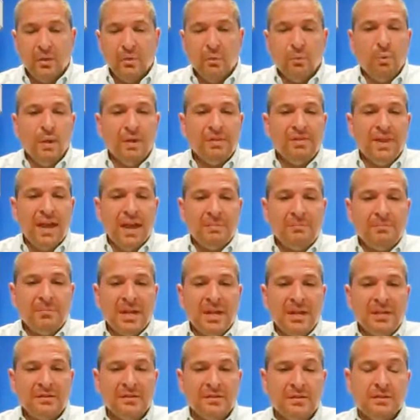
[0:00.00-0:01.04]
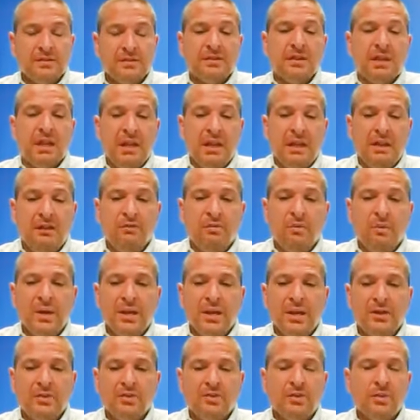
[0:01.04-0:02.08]
What that means is if
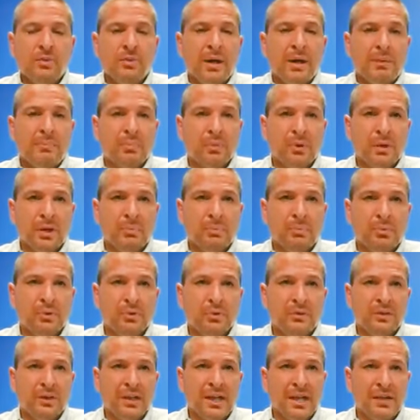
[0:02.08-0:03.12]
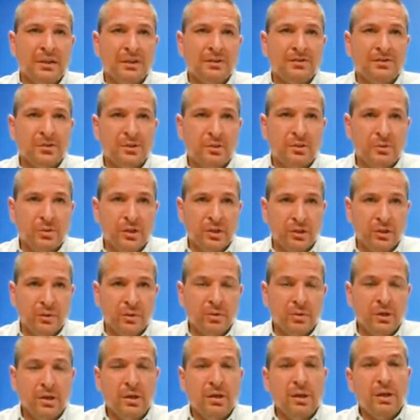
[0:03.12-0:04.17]
we issue a pre-approval letter to
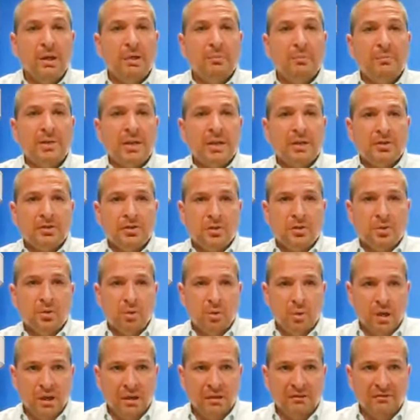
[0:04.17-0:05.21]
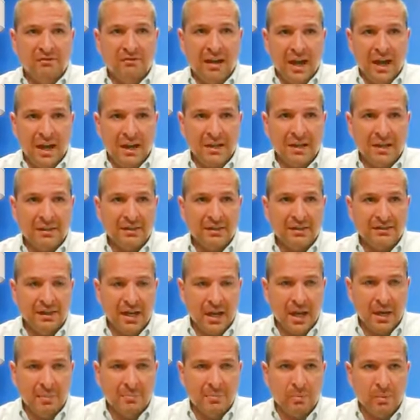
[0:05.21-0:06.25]
you, because you qualified at the
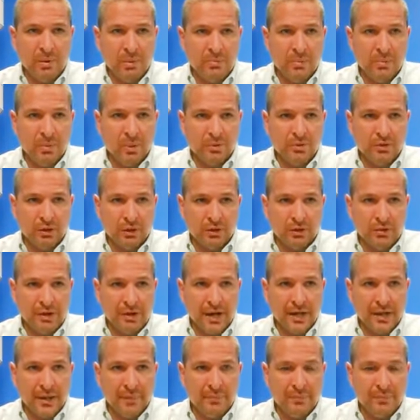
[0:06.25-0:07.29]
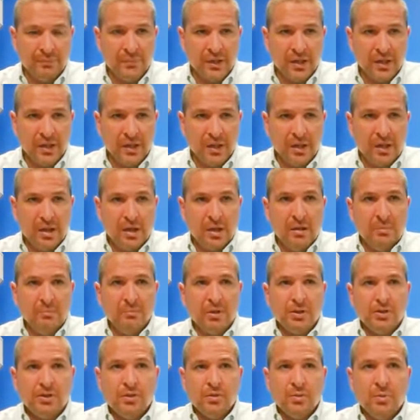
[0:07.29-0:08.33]
time that we pulled your credit,
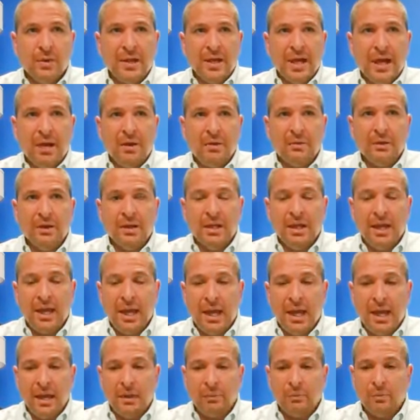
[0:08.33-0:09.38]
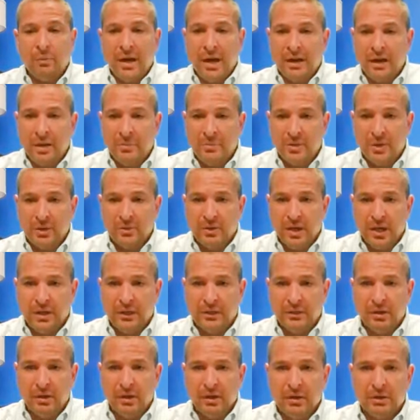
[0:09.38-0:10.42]
but you went out and ran up your
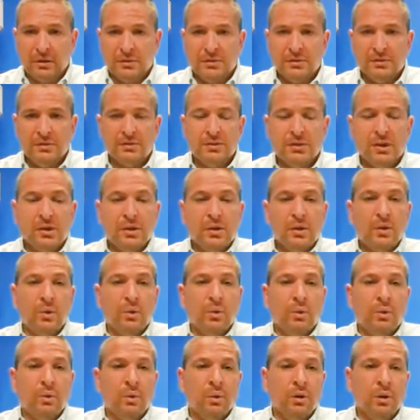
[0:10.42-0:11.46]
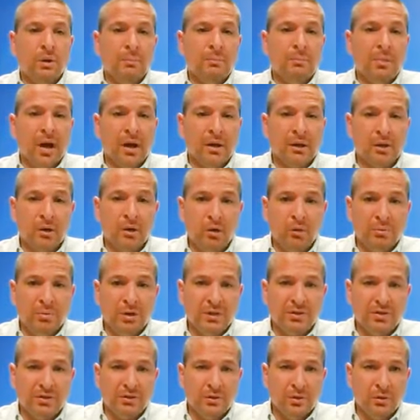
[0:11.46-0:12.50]
credit cards or bought a whole
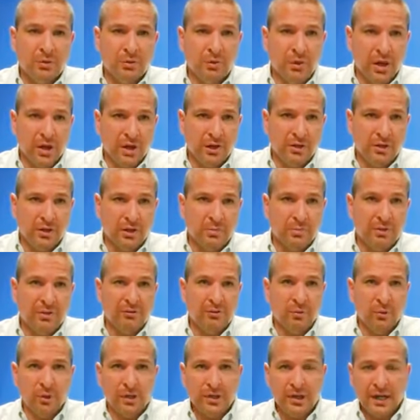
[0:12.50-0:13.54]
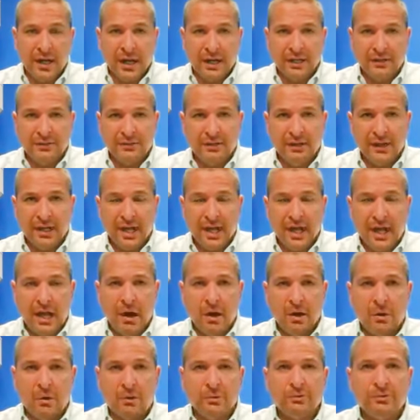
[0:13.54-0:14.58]
bunch of new furniture before you got into the
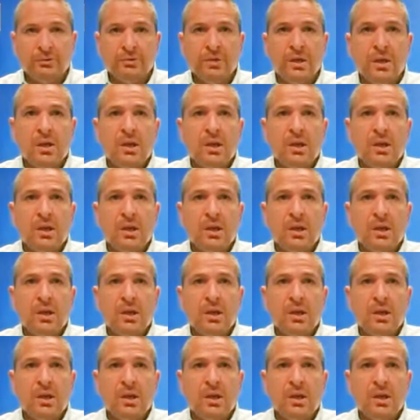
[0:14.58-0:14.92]
house